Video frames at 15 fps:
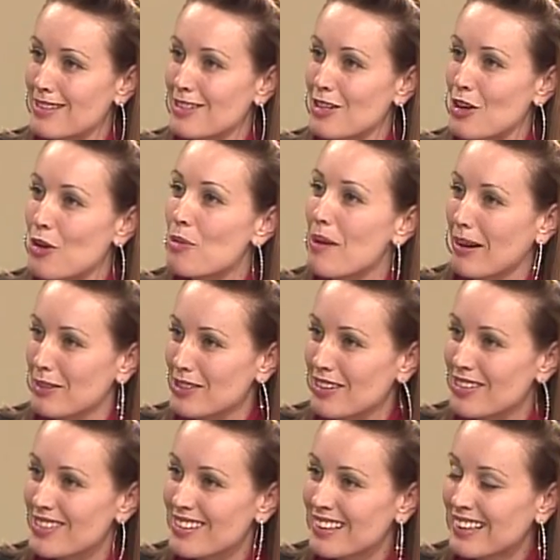has to know about
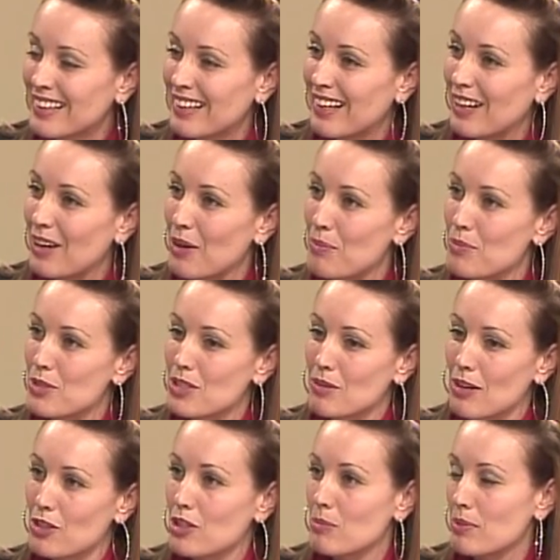us
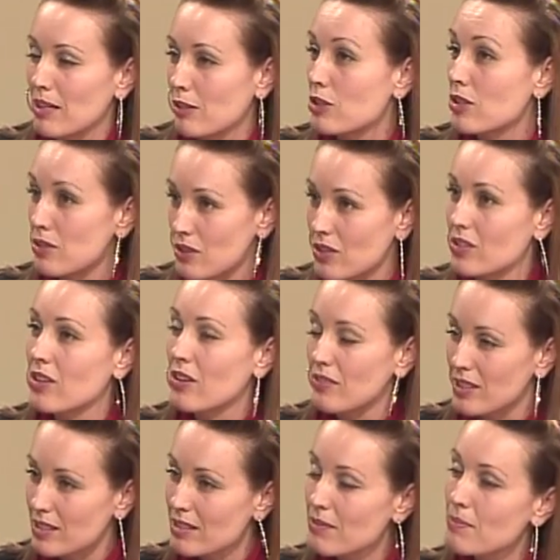to actually be able to use the
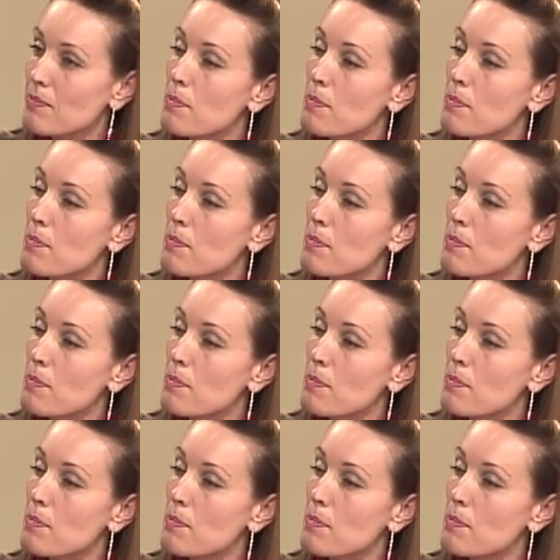service.